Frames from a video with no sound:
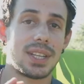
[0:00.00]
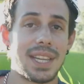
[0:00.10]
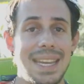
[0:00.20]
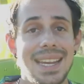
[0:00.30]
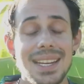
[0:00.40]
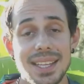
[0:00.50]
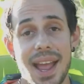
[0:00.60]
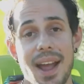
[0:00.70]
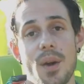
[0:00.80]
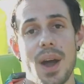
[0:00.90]
a key to
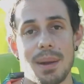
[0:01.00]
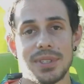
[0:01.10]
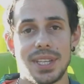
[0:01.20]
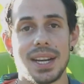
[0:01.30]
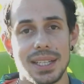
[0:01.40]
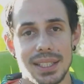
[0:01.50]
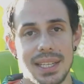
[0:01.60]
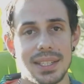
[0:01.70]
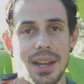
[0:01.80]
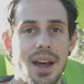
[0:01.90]
how I'm setting
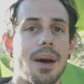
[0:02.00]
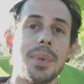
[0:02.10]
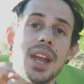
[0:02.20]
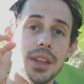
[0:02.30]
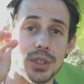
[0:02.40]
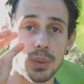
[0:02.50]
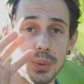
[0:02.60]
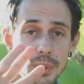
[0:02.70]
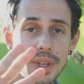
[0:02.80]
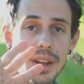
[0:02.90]
these up. There's a
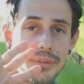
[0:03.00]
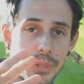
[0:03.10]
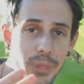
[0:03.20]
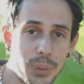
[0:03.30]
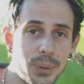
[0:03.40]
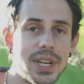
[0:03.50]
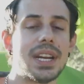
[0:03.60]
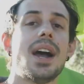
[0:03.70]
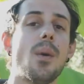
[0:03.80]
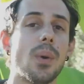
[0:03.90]
rule of 3.
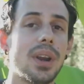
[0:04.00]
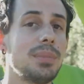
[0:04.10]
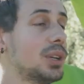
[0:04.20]
What I'm